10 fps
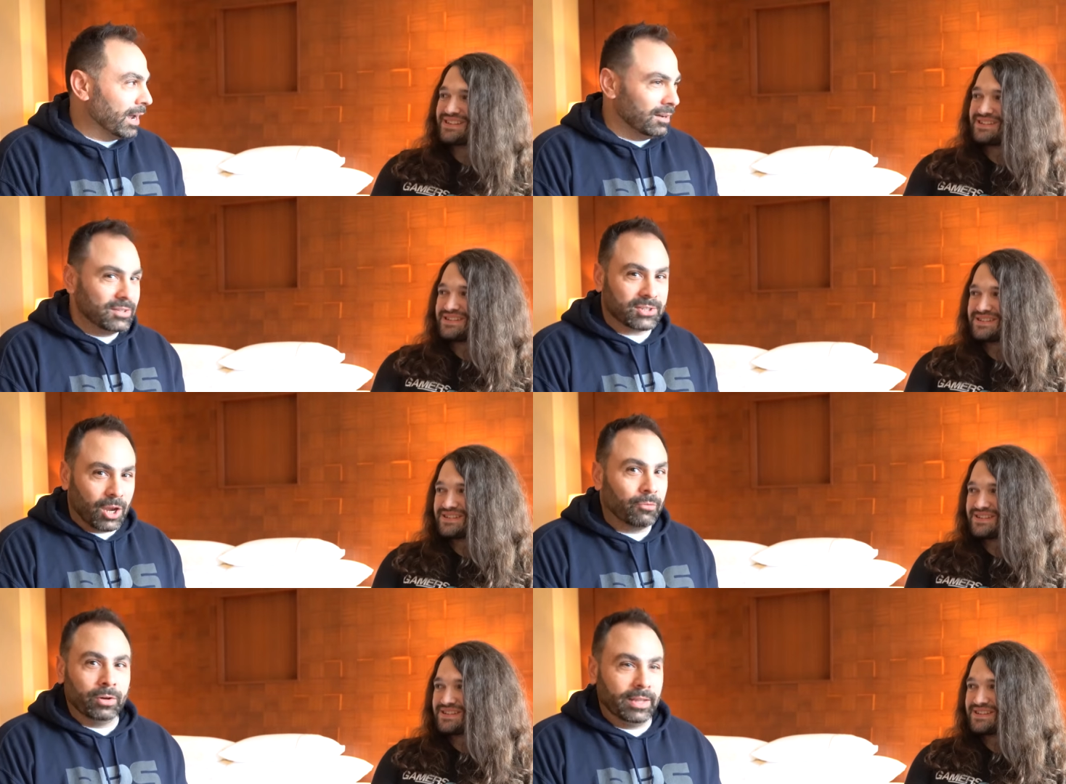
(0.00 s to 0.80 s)
Speaker 1: kind of
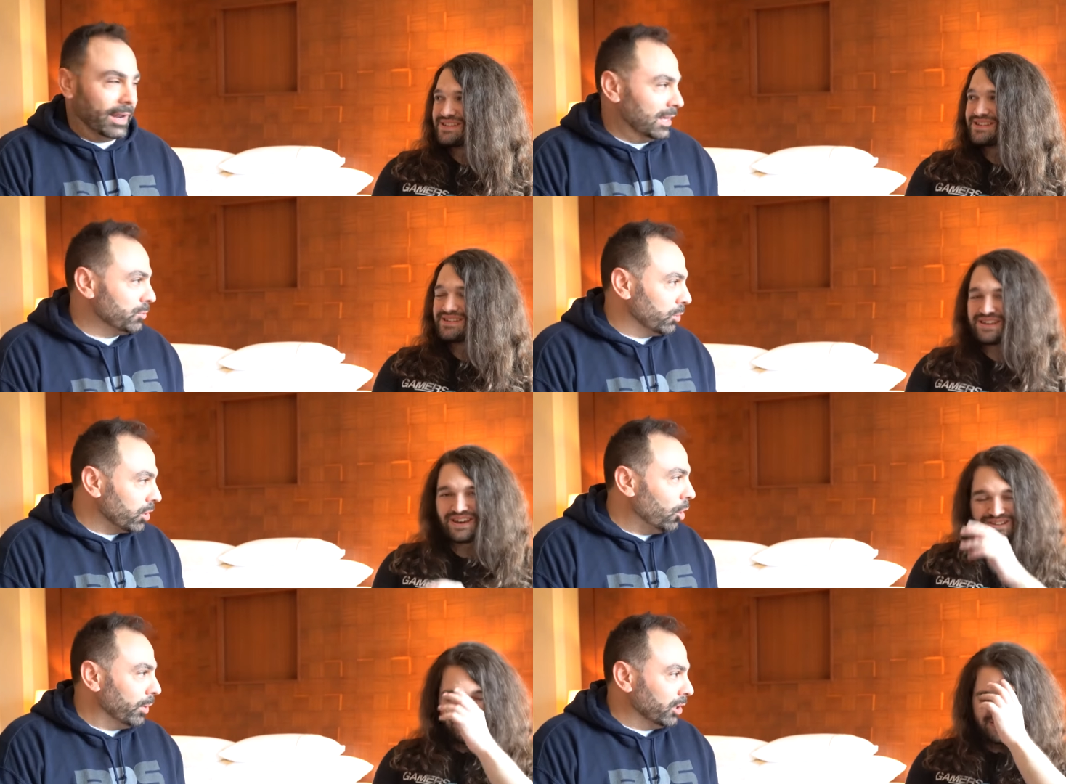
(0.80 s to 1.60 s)
discovering that as we're yes.
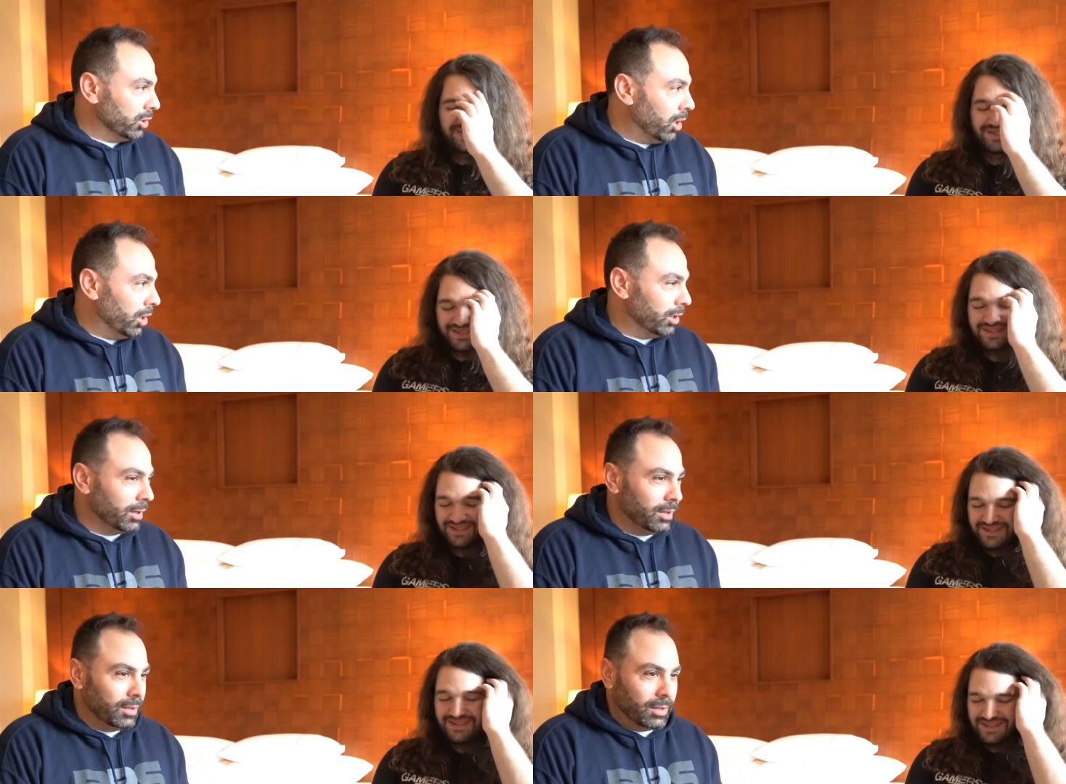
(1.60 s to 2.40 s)
going along
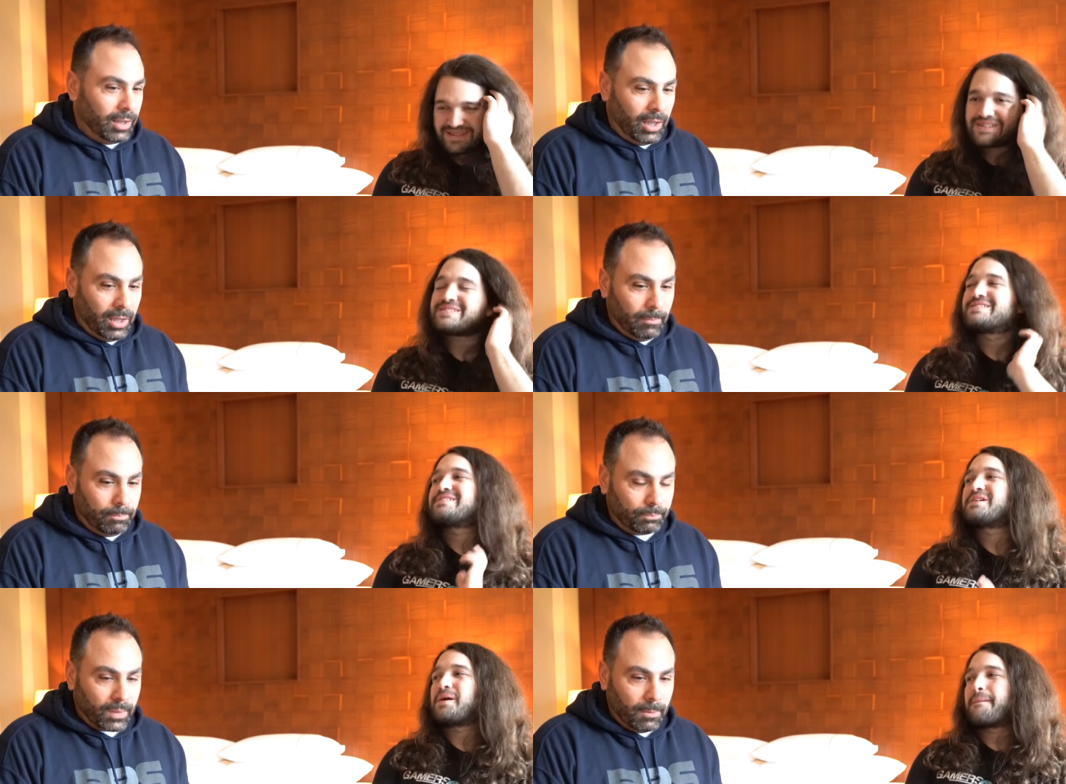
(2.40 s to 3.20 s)

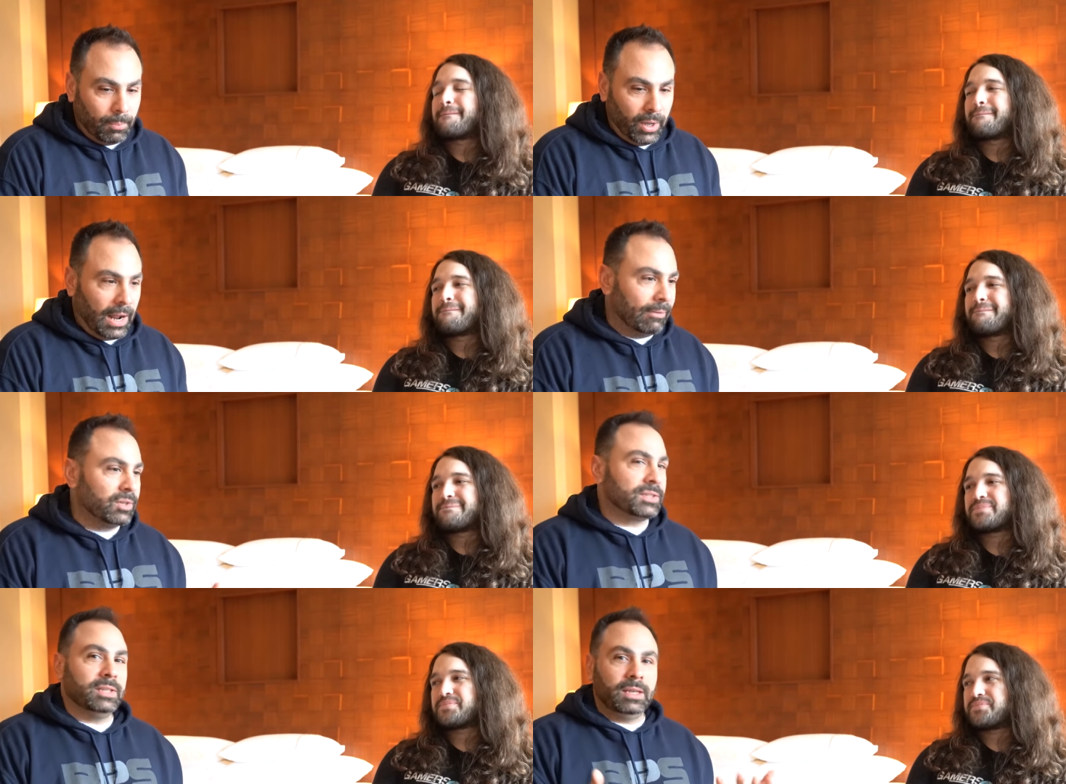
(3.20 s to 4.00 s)
um, but
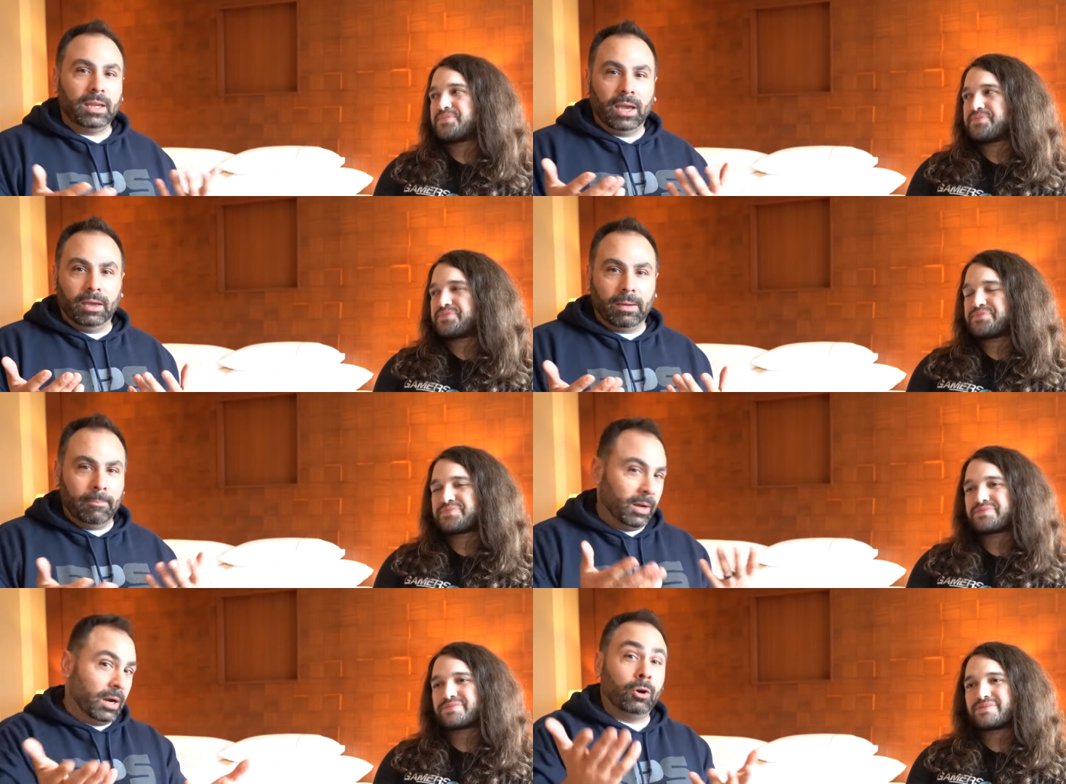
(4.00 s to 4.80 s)
obviously uh, i
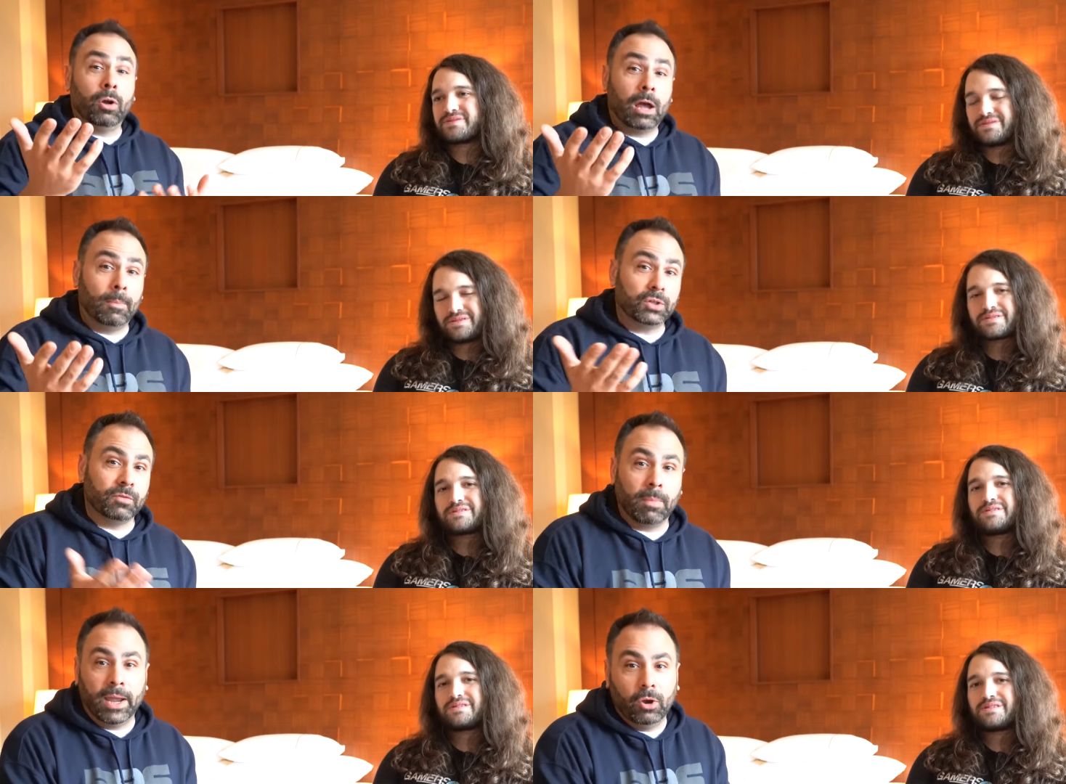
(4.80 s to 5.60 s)
mean i don't know how much of
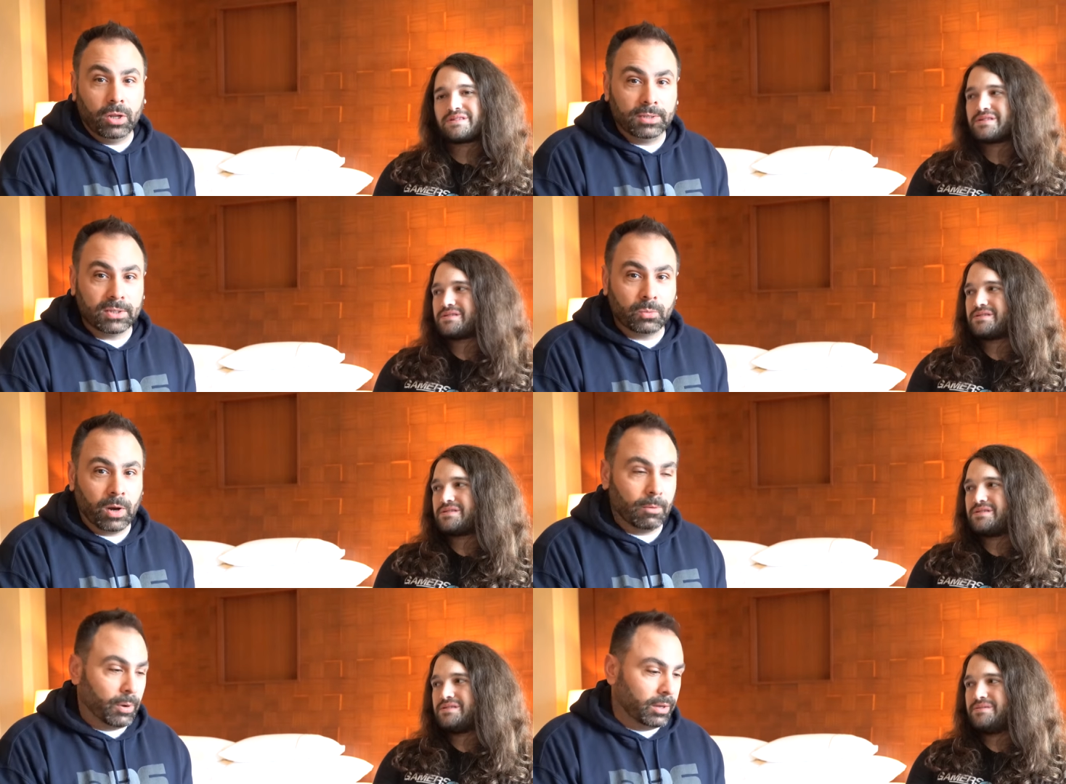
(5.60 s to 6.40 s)
my audience is
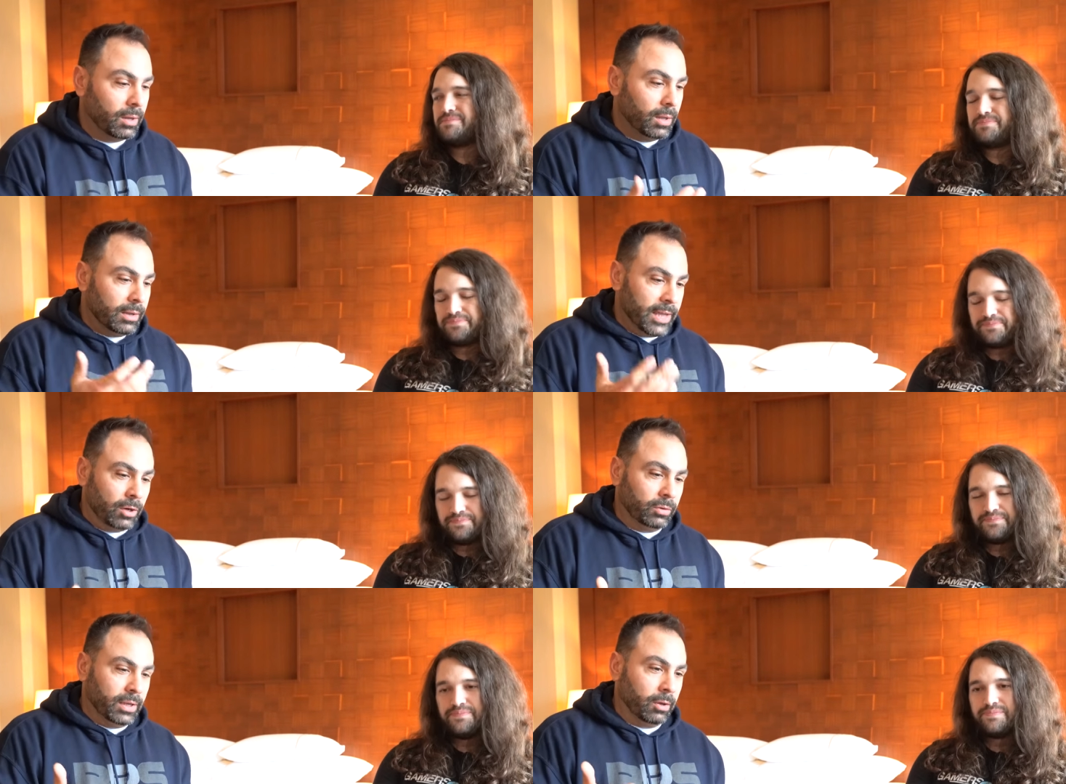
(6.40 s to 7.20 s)
aware but not
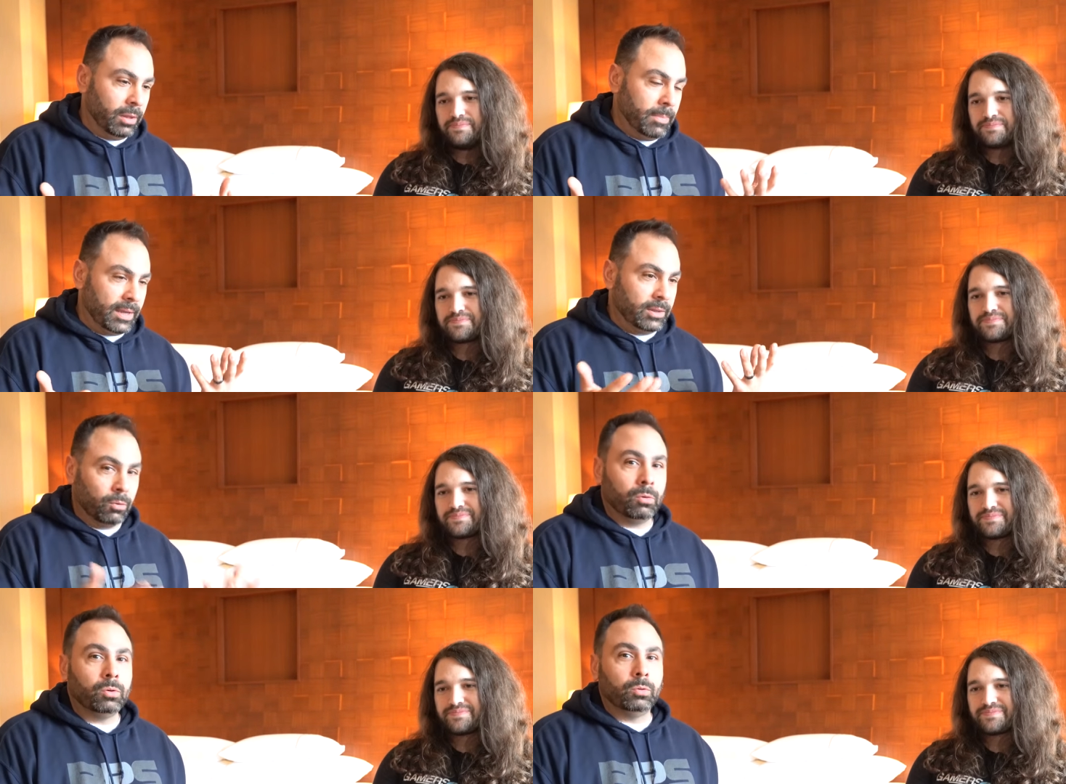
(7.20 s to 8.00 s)
only are they making their
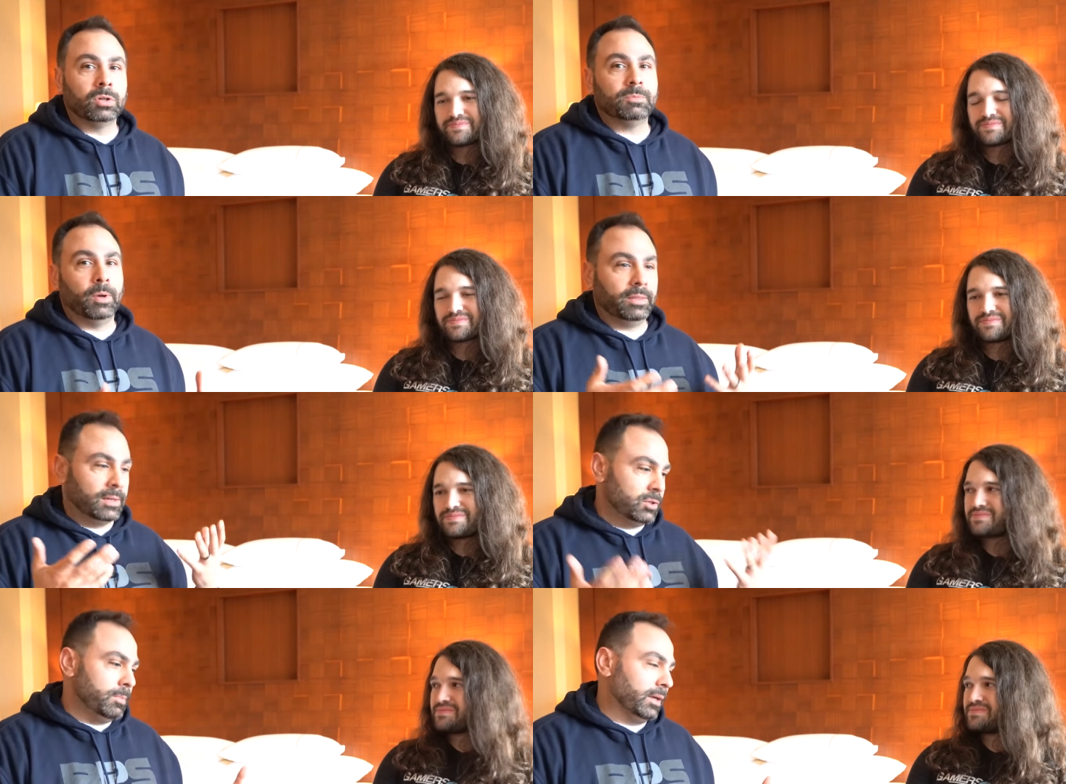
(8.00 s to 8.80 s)
own coolers but they
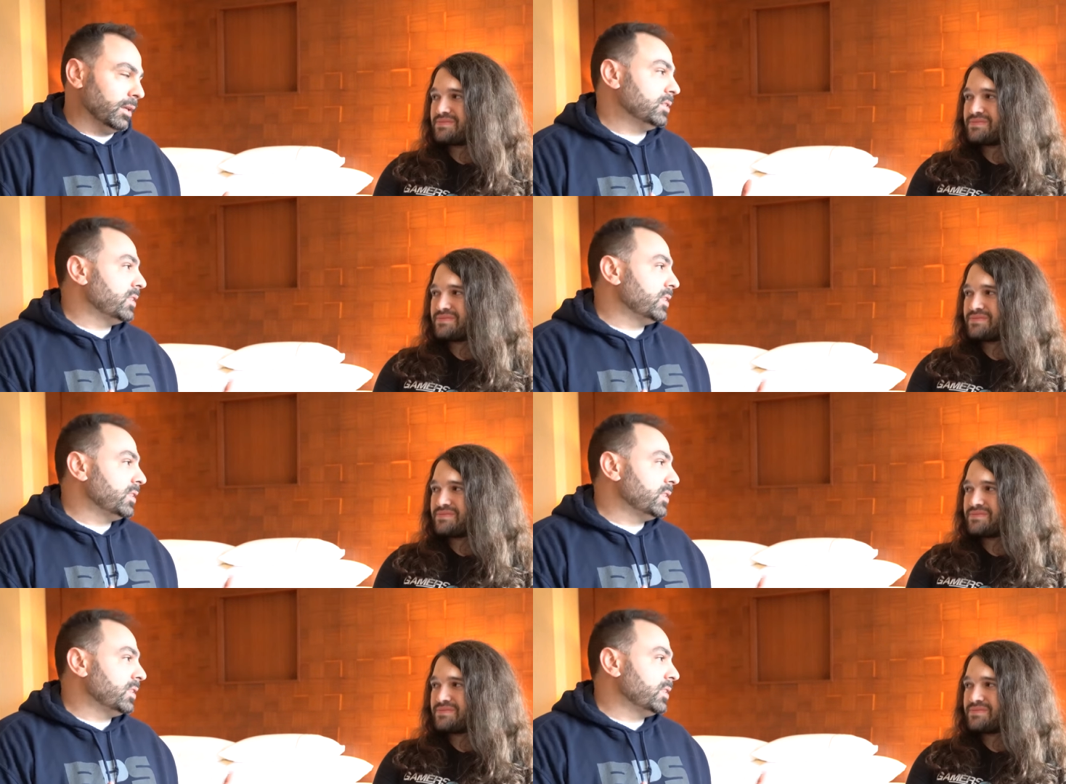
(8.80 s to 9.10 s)
do make like